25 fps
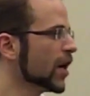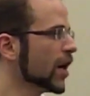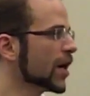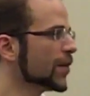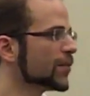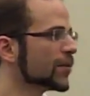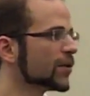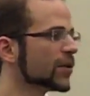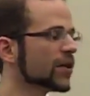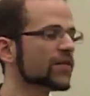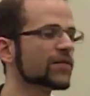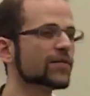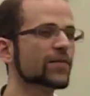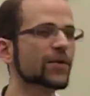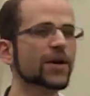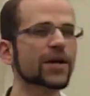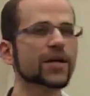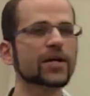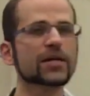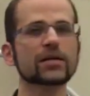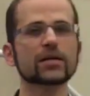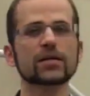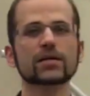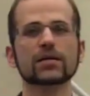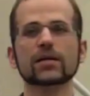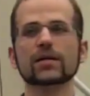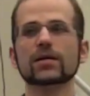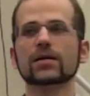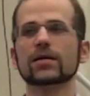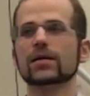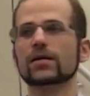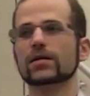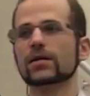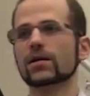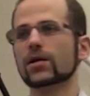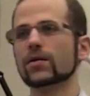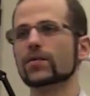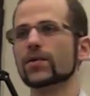Hyper left brain,
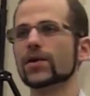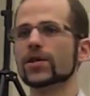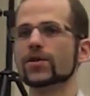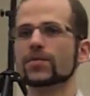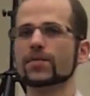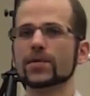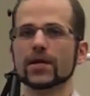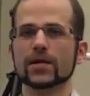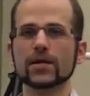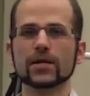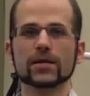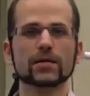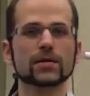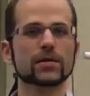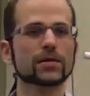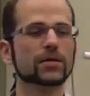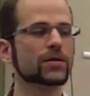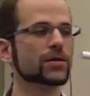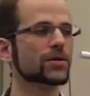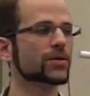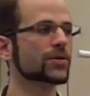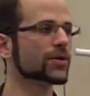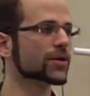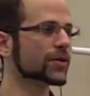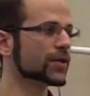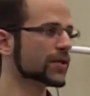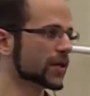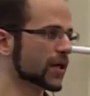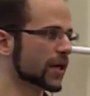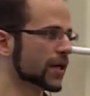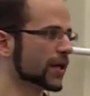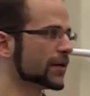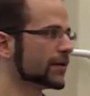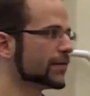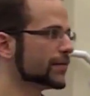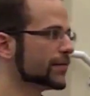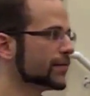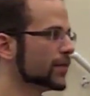arrhythmia, you can
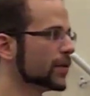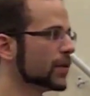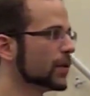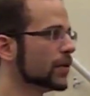die.